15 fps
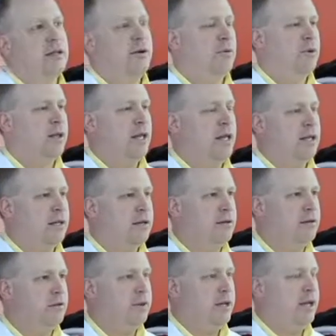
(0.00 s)
they weren't that little,
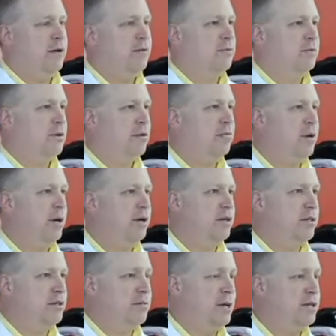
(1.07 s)
but they compared to
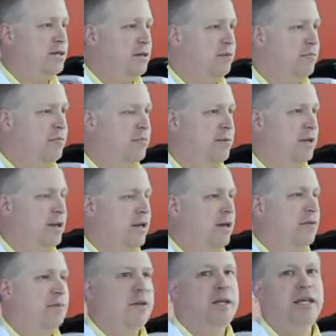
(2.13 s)
the spaceship.
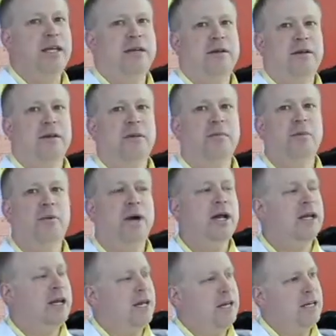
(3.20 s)
But the the
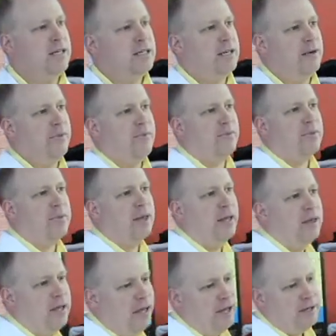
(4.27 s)
point is
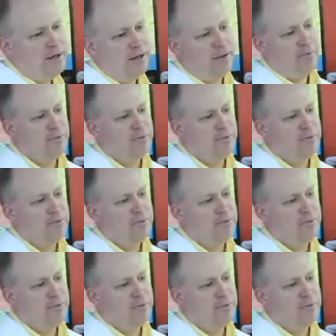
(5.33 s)
that